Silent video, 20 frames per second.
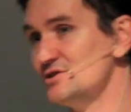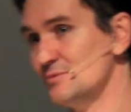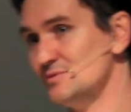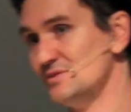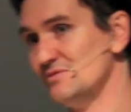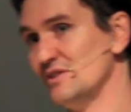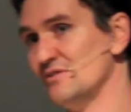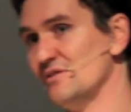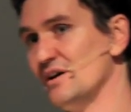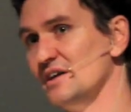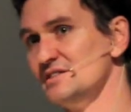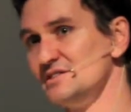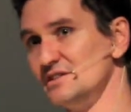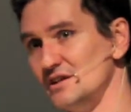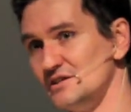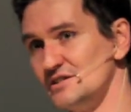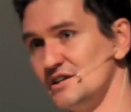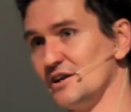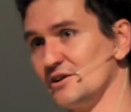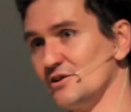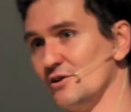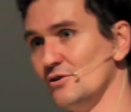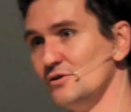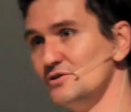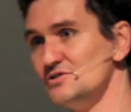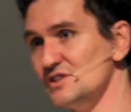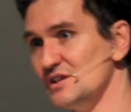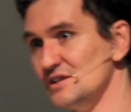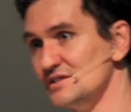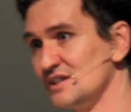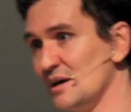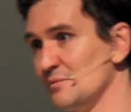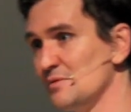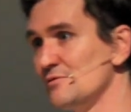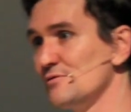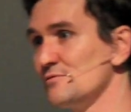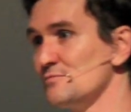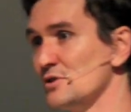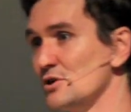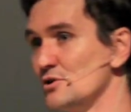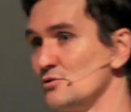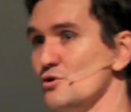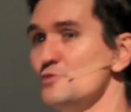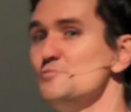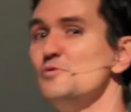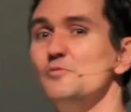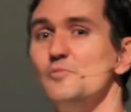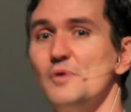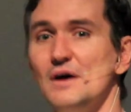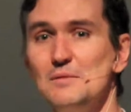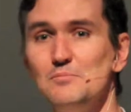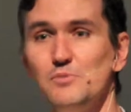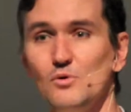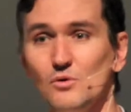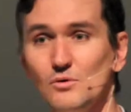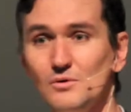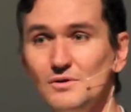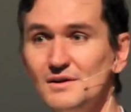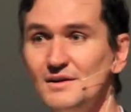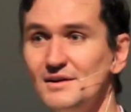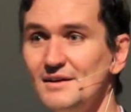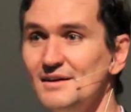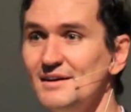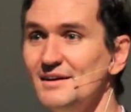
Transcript: in terms of innovation and technology is coming from a group of people